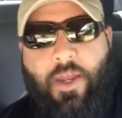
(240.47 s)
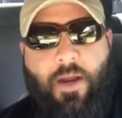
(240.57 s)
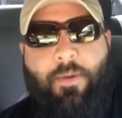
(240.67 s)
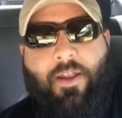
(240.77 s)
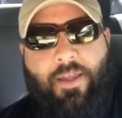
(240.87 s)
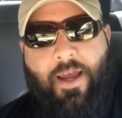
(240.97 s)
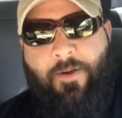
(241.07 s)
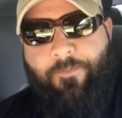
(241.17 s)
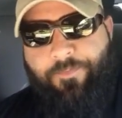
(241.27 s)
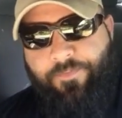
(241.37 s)
think about
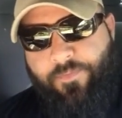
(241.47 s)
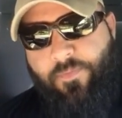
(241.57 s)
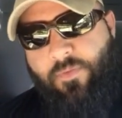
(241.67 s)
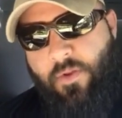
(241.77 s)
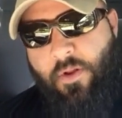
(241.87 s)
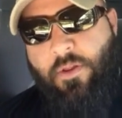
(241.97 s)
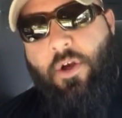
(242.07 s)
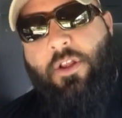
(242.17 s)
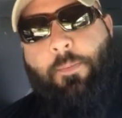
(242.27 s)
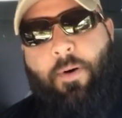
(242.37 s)
that.
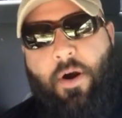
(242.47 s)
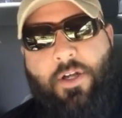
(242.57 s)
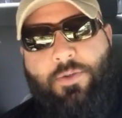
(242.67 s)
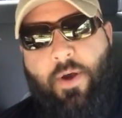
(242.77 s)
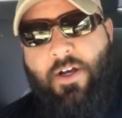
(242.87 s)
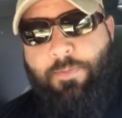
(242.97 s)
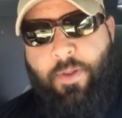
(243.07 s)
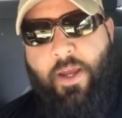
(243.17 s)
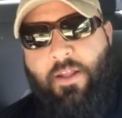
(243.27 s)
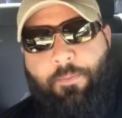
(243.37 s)
Look the part as well as
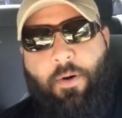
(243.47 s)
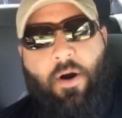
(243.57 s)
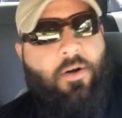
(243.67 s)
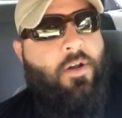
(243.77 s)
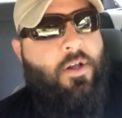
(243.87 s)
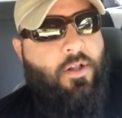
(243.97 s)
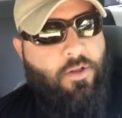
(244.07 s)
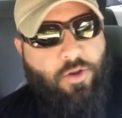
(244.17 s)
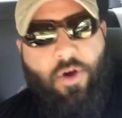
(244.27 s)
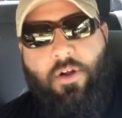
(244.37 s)
playing the part.
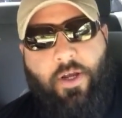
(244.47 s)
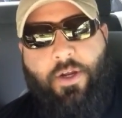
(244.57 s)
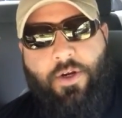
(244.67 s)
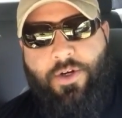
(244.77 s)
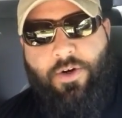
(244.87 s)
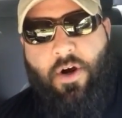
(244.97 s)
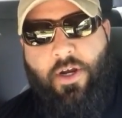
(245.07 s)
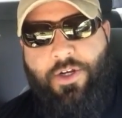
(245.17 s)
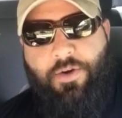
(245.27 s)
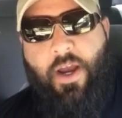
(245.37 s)
Look like you're
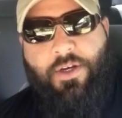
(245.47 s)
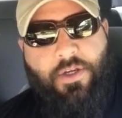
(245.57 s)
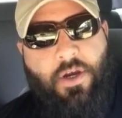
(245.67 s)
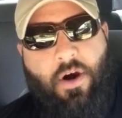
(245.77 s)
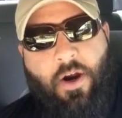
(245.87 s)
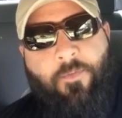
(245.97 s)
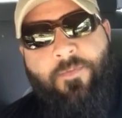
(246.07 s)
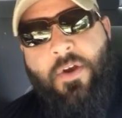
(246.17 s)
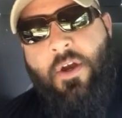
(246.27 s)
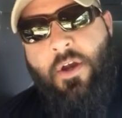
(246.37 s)
strong as you actually are.
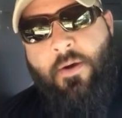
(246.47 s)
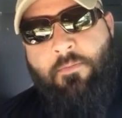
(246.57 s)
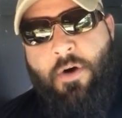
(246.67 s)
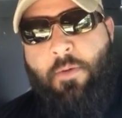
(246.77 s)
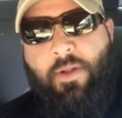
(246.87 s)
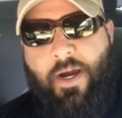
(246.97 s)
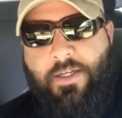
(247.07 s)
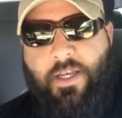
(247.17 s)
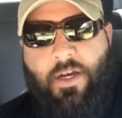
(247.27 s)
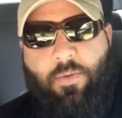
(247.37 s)

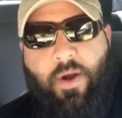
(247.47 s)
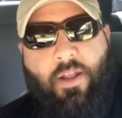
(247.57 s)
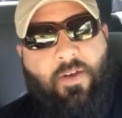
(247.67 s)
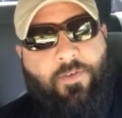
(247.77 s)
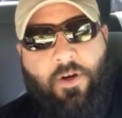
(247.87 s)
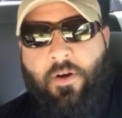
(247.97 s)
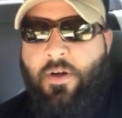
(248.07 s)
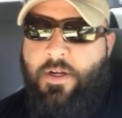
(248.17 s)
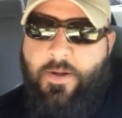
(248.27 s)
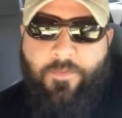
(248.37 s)
Mobilize like a weightlifter.
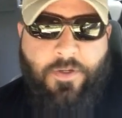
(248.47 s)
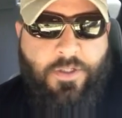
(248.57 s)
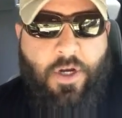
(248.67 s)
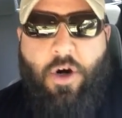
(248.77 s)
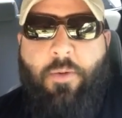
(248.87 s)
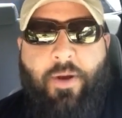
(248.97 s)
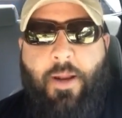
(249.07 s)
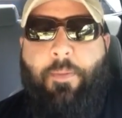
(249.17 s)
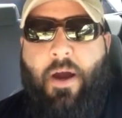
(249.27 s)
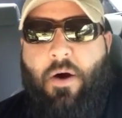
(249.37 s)
So
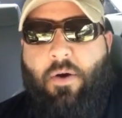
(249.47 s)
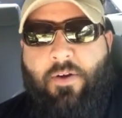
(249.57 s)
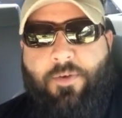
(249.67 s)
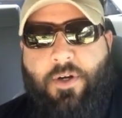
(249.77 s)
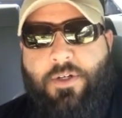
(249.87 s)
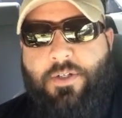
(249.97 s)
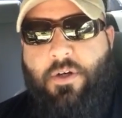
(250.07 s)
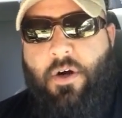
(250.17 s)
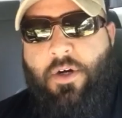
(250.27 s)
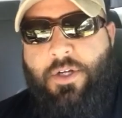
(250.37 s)
many power lifters
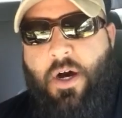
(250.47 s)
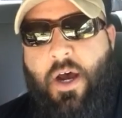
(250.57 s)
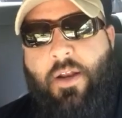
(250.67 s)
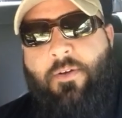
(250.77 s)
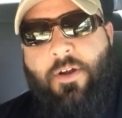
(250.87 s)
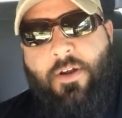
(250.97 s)
are taught